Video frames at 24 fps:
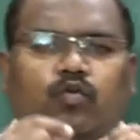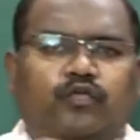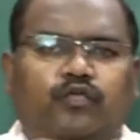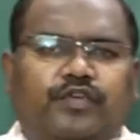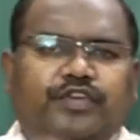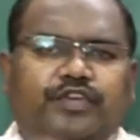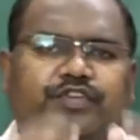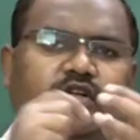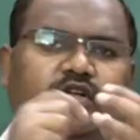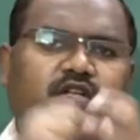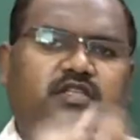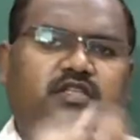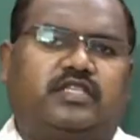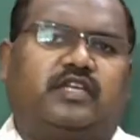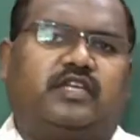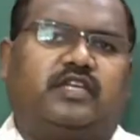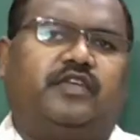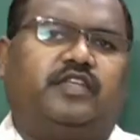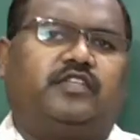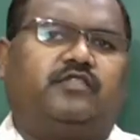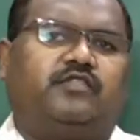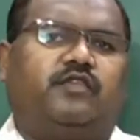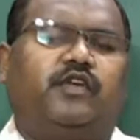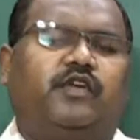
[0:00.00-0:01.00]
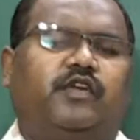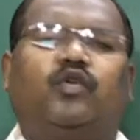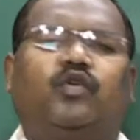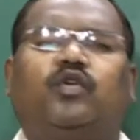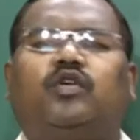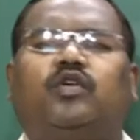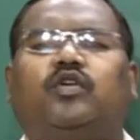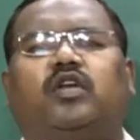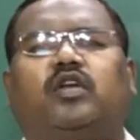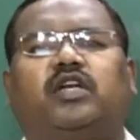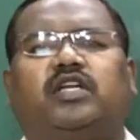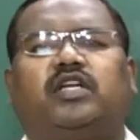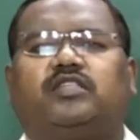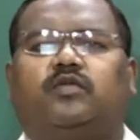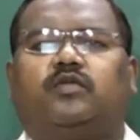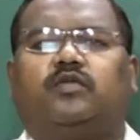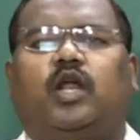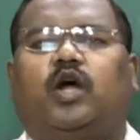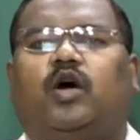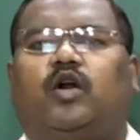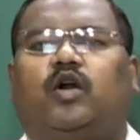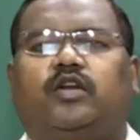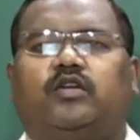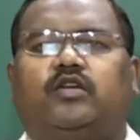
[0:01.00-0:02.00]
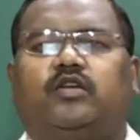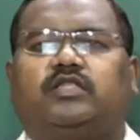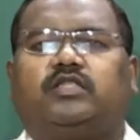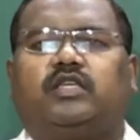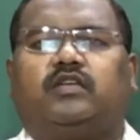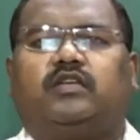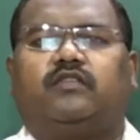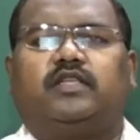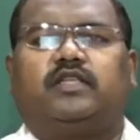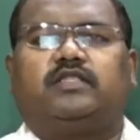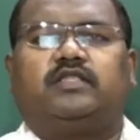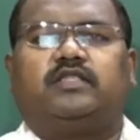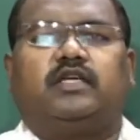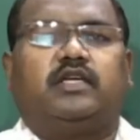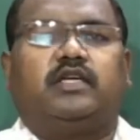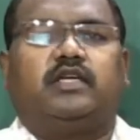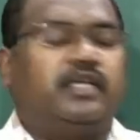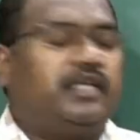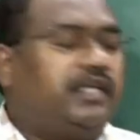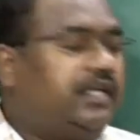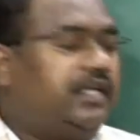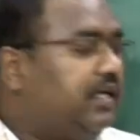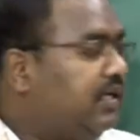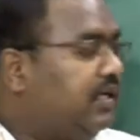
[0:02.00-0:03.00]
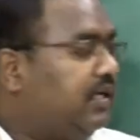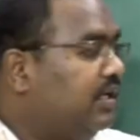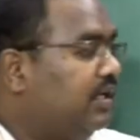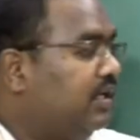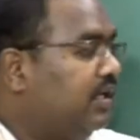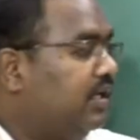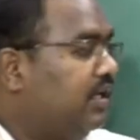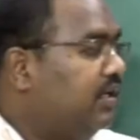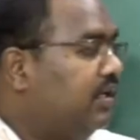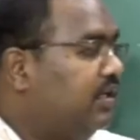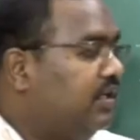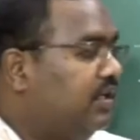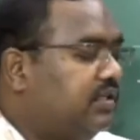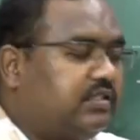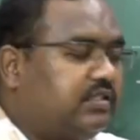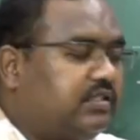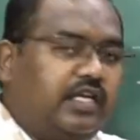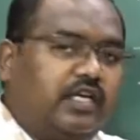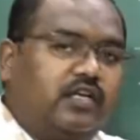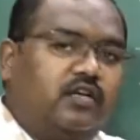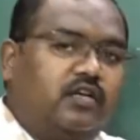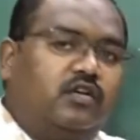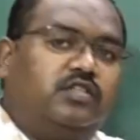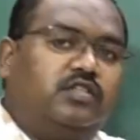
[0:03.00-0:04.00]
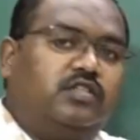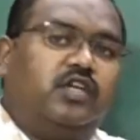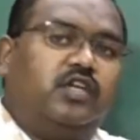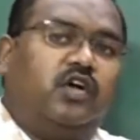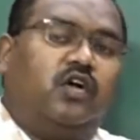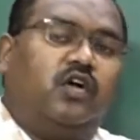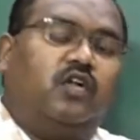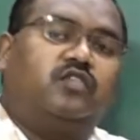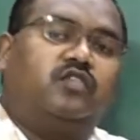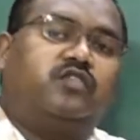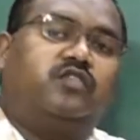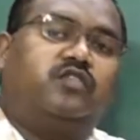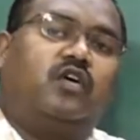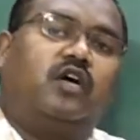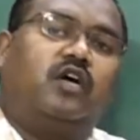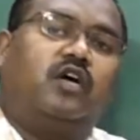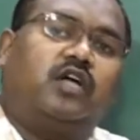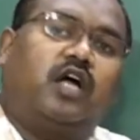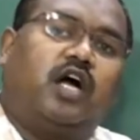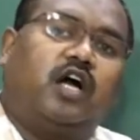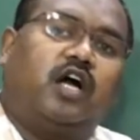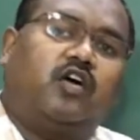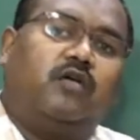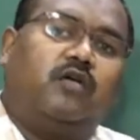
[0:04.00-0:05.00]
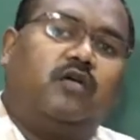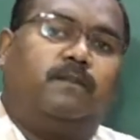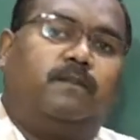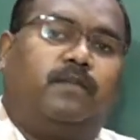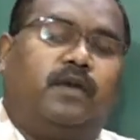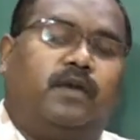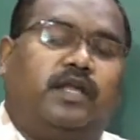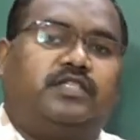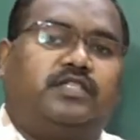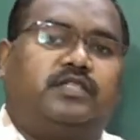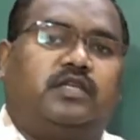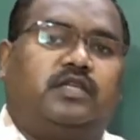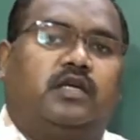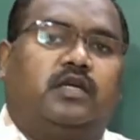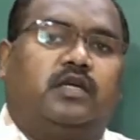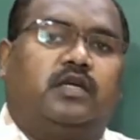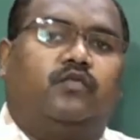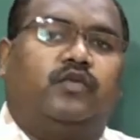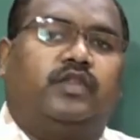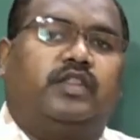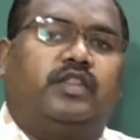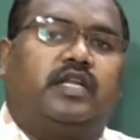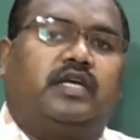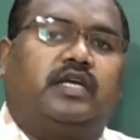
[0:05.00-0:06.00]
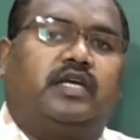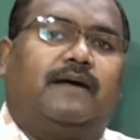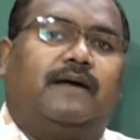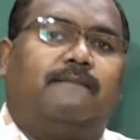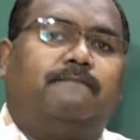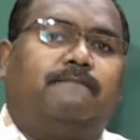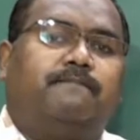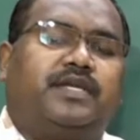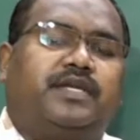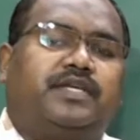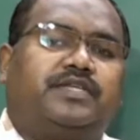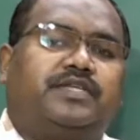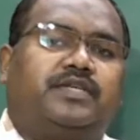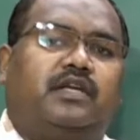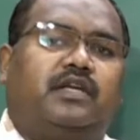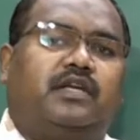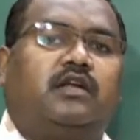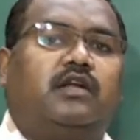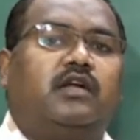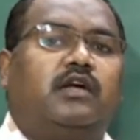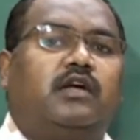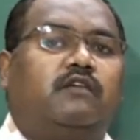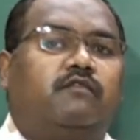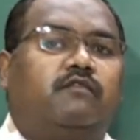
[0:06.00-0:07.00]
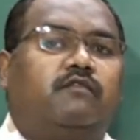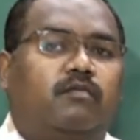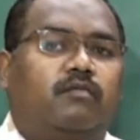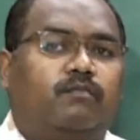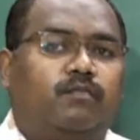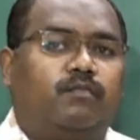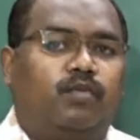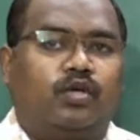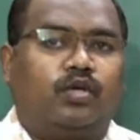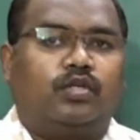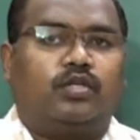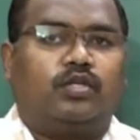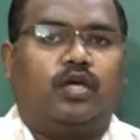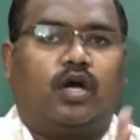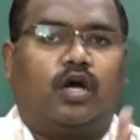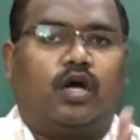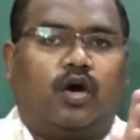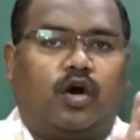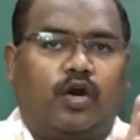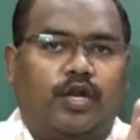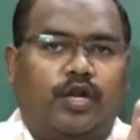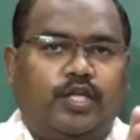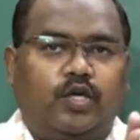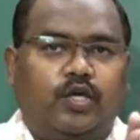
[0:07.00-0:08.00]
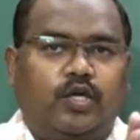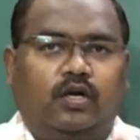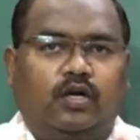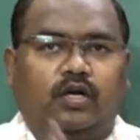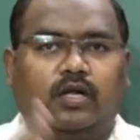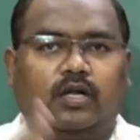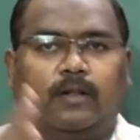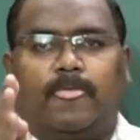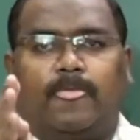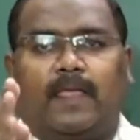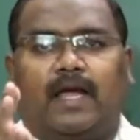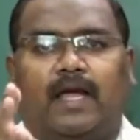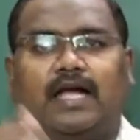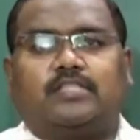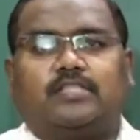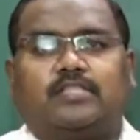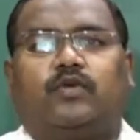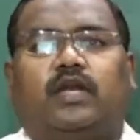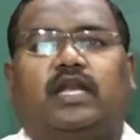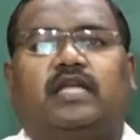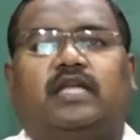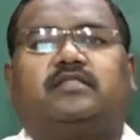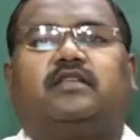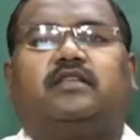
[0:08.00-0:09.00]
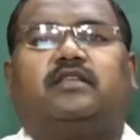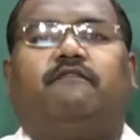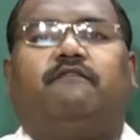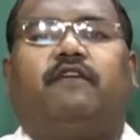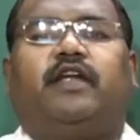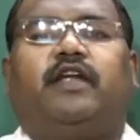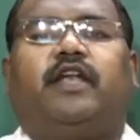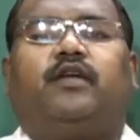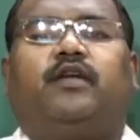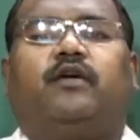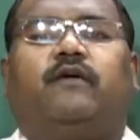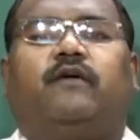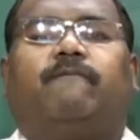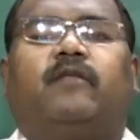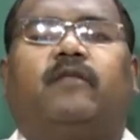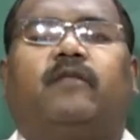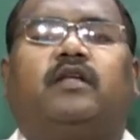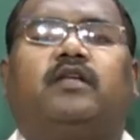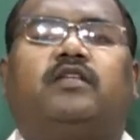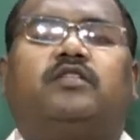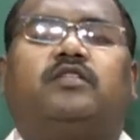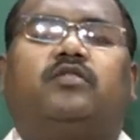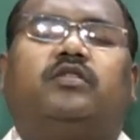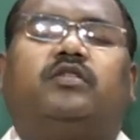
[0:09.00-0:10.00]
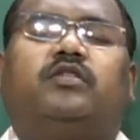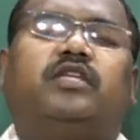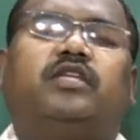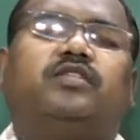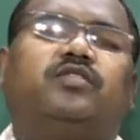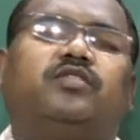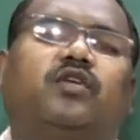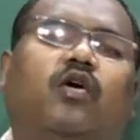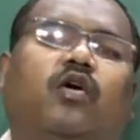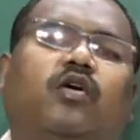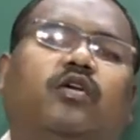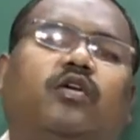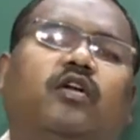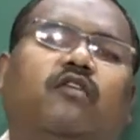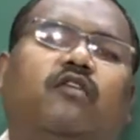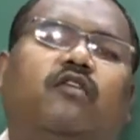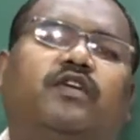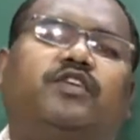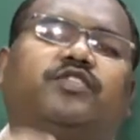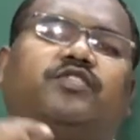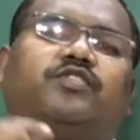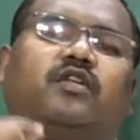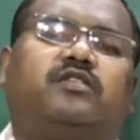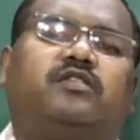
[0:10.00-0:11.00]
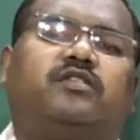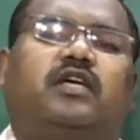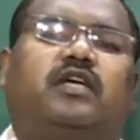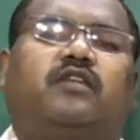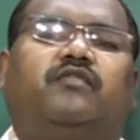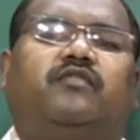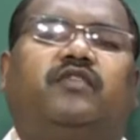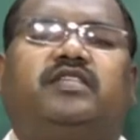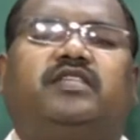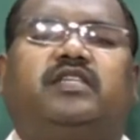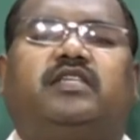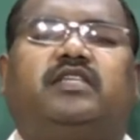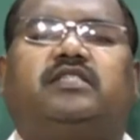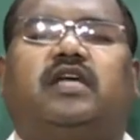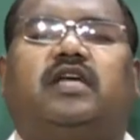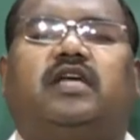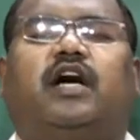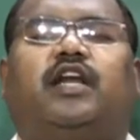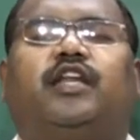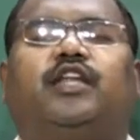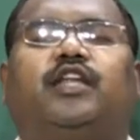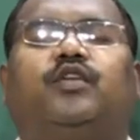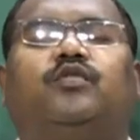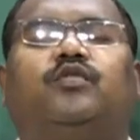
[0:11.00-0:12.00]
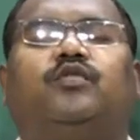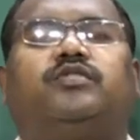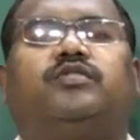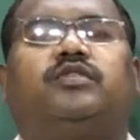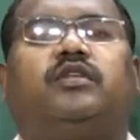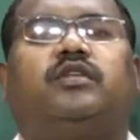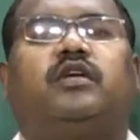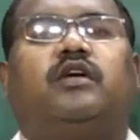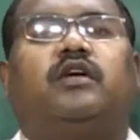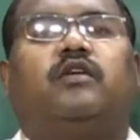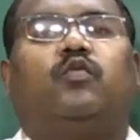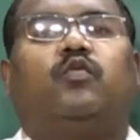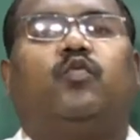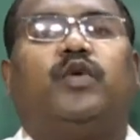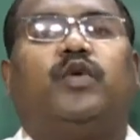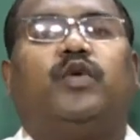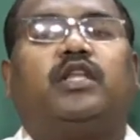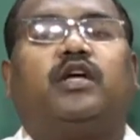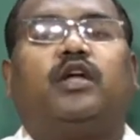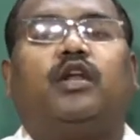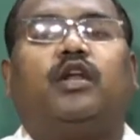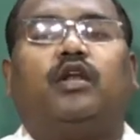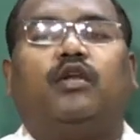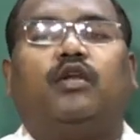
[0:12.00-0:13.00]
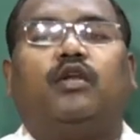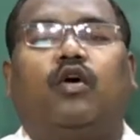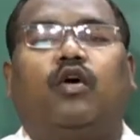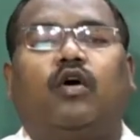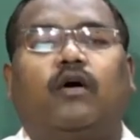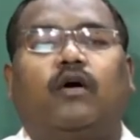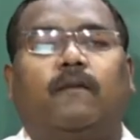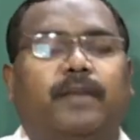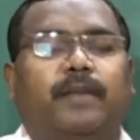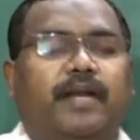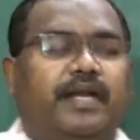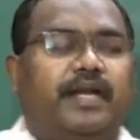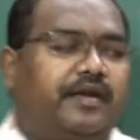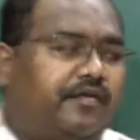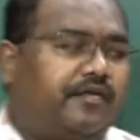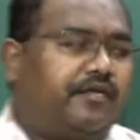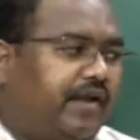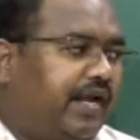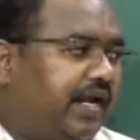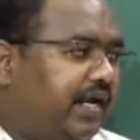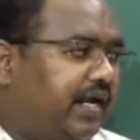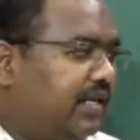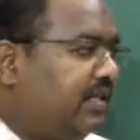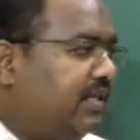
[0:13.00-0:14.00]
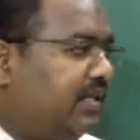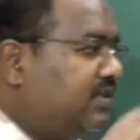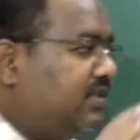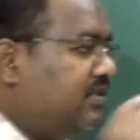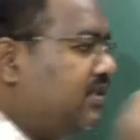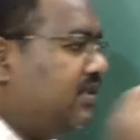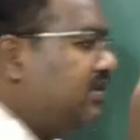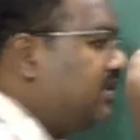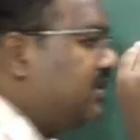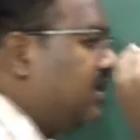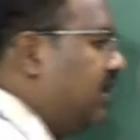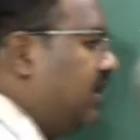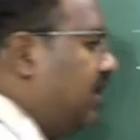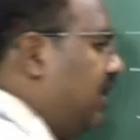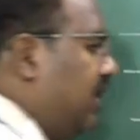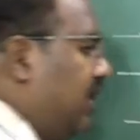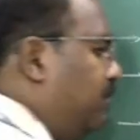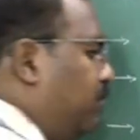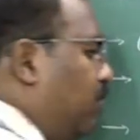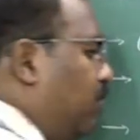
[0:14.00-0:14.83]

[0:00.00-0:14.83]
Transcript: visual service, we don't call it as only audio service. Here this technology also accomplished with a compression for both audio as well as the video. So this audio visual services are used with low bit rate. This is the key